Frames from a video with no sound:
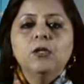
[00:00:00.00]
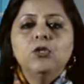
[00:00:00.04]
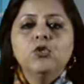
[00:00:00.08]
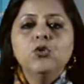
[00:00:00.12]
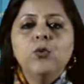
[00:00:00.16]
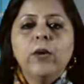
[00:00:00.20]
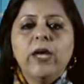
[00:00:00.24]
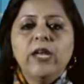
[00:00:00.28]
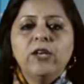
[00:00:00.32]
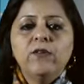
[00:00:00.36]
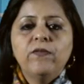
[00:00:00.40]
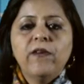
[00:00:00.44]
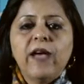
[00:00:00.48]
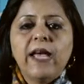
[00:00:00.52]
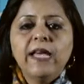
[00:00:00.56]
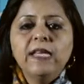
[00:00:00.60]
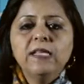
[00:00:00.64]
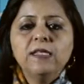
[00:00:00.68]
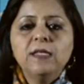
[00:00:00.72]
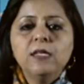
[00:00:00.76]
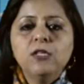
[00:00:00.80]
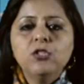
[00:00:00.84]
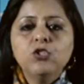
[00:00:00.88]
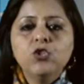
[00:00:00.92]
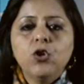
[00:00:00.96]
To
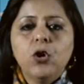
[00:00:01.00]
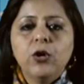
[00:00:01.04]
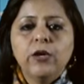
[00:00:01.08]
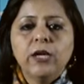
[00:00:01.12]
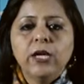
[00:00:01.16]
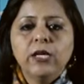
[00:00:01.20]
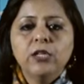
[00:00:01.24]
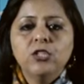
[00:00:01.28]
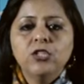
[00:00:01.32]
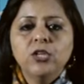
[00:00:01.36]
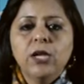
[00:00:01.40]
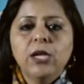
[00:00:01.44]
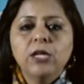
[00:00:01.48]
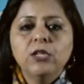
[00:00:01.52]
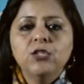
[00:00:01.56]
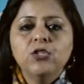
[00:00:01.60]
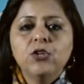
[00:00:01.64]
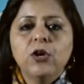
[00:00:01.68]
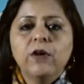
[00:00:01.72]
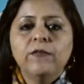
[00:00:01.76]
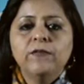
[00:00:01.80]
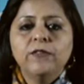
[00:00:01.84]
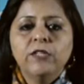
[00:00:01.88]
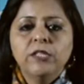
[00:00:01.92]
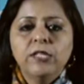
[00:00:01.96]
advise the stock exchange
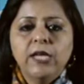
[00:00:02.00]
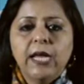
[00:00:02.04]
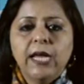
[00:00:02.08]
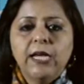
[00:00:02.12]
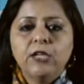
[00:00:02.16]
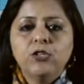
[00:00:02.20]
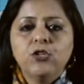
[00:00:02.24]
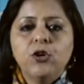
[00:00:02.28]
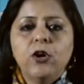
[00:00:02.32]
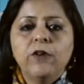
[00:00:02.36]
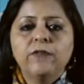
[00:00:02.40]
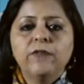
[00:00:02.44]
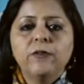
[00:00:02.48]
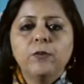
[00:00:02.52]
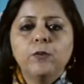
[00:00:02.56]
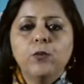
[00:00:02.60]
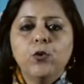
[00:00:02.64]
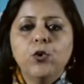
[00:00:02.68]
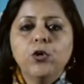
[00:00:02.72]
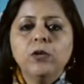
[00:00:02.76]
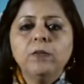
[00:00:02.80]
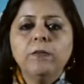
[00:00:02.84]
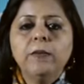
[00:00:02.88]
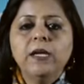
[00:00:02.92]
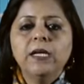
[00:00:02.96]
of the date of the
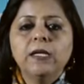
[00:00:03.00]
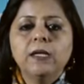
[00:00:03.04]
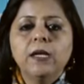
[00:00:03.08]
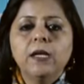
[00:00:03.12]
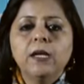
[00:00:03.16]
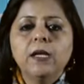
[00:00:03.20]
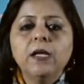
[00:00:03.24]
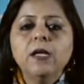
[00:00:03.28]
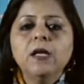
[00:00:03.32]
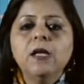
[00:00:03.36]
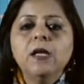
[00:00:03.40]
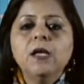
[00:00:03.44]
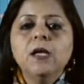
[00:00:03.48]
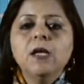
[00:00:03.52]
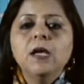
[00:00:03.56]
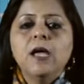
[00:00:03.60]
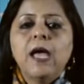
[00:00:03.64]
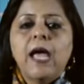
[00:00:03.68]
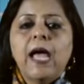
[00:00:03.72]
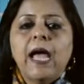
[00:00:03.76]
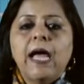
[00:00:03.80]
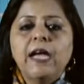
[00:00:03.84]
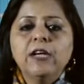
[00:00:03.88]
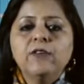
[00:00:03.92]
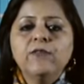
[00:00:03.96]
board meeting
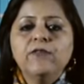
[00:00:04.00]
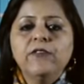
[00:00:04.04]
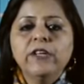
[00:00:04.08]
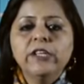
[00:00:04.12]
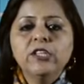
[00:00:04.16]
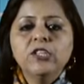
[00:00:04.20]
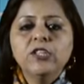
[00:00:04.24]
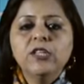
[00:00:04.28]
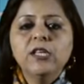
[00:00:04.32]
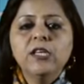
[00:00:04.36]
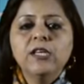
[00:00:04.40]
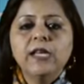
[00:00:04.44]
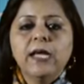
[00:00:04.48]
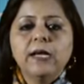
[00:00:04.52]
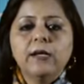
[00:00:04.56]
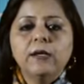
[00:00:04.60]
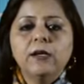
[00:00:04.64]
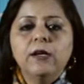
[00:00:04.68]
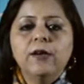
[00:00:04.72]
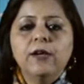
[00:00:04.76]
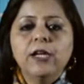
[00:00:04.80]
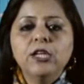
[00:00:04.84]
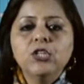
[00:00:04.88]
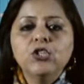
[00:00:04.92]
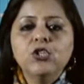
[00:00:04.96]
at which the
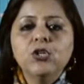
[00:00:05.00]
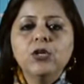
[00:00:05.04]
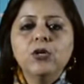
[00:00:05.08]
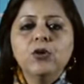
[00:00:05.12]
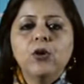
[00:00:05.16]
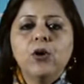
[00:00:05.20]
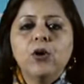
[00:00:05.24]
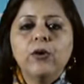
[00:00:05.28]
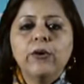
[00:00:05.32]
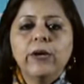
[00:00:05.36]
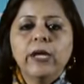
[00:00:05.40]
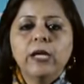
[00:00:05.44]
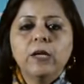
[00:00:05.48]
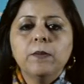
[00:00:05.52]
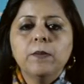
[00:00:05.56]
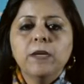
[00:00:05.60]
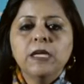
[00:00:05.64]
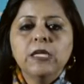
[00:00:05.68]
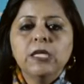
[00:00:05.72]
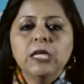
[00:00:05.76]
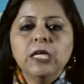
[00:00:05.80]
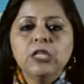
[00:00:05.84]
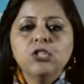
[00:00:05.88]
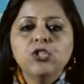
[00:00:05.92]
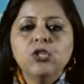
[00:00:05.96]
declaration or
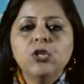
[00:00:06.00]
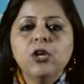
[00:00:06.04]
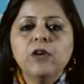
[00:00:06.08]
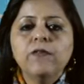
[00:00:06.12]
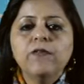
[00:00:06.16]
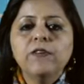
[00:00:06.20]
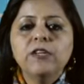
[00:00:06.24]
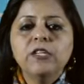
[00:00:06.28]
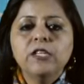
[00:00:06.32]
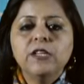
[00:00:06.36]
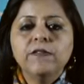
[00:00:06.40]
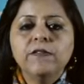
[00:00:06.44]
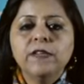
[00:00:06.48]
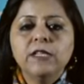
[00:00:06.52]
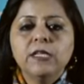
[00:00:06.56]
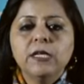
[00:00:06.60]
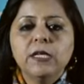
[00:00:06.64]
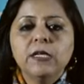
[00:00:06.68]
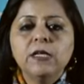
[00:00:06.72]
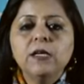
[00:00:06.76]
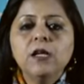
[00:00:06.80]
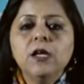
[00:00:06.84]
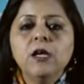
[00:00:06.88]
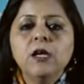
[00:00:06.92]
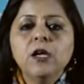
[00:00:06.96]
recommendation of a
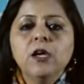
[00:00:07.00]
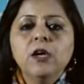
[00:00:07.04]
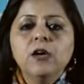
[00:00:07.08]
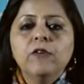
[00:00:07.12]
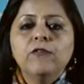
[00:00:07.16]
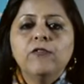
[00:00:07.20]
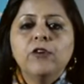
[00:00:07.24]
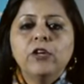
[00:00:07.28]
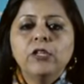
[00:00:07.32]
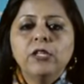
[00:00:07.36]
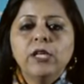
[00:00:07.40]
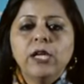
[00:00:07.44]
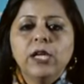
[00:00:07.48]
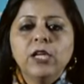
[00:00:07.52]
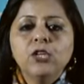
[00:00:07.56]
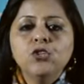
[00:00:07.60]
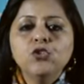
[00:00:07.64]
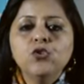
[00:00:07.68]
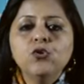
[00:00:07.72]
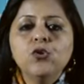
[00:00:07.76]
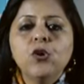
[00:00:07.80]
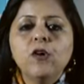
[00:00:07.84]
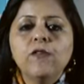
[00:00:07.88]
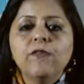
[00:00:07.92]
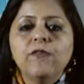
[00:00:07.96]
dividend for the
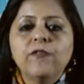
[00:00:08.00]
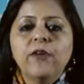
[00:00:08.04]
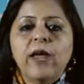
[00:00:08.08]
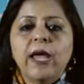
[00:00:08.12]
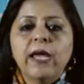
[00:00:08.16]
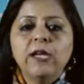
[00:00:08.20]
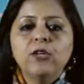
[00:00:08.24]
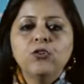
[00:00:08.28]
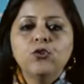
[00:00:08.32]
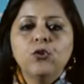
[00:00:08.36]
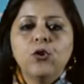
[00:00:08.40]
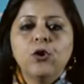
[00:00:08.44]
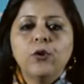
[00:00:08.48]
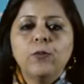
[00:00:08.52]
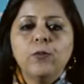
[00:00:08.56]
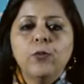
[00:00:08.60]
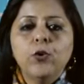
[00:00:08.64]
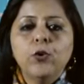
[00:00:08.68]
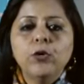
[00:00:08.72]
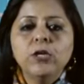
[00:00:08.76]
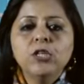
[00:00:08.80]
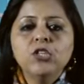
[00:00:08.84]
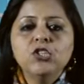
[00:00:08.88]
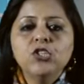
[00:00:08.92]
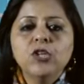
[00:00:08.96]
issue of right or
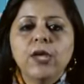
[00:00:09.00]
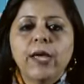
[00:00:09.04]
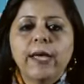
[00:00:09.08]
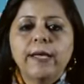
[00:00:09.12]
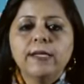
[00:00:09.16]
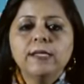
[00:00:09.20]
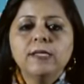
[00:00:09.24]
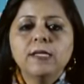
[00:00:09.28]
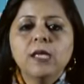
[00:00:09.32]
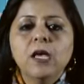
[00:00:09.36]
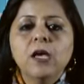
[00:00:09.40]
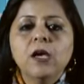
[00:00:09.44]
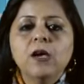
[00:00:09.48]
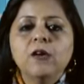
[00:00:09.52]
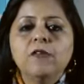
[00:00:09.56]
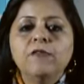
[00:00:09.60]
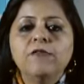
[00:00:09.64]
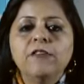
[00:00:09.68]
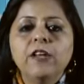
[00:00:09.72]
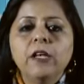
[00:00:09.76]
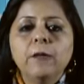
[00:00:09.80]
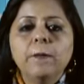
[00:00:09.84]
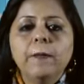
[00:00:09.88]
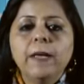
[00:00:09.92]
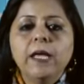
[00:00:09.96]
bonus shares
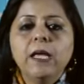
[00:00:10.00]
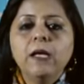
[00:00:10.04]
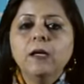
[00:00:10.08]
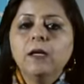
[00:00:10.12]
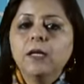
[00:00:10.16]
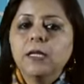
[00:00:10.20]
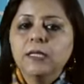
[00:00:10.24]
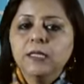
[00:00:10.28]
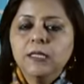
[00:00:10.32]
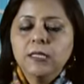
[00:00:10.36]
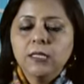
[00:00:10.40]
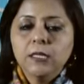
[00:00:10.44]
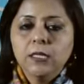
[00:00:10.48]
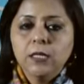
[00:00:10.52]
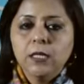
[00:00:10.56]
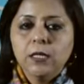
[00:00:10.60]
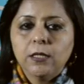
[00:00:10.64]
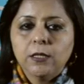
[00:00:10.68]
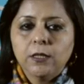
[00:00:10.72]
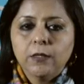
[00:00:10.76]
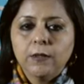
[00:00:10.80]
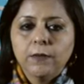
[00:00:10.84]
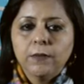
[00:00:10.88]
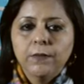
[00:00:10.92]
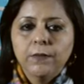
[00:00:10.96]
will be considered.